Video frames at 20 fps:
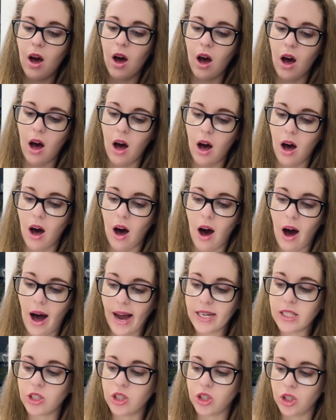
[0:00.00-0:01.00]

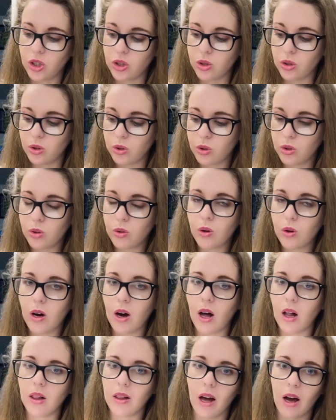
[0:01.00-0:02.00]
I do
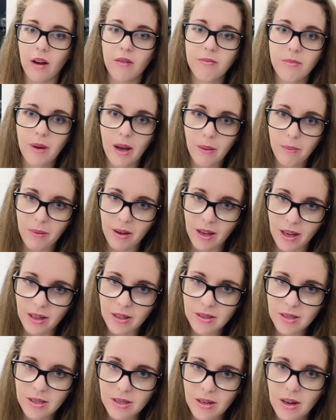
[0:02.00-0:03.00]
love my
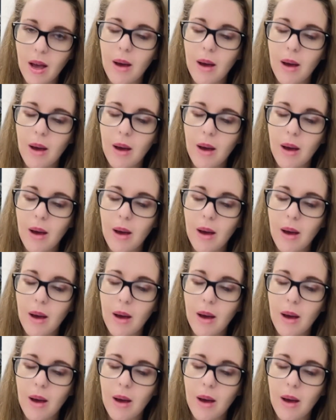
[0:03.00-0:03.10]
meat,